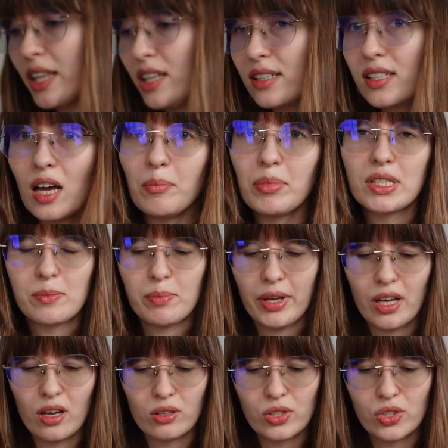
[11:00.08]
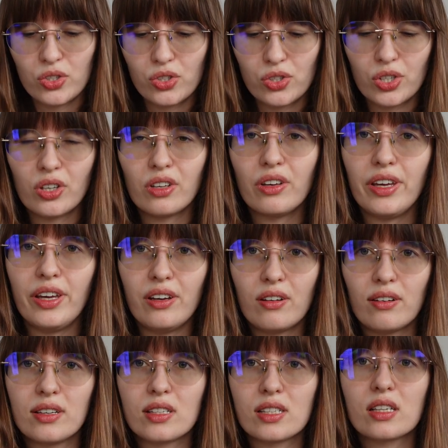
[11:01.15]
this happens because
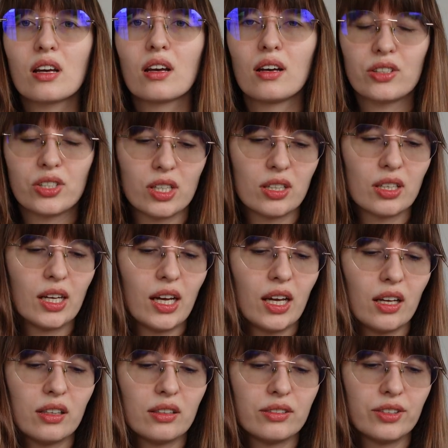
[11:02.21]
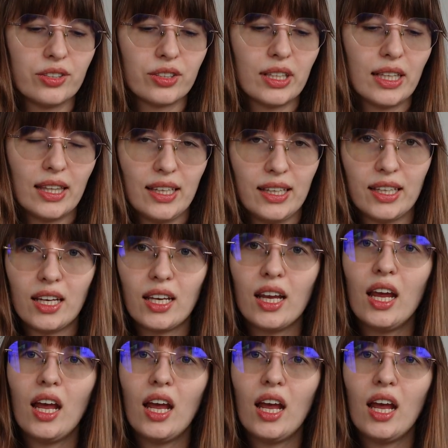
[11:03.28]
here is cotton and linen,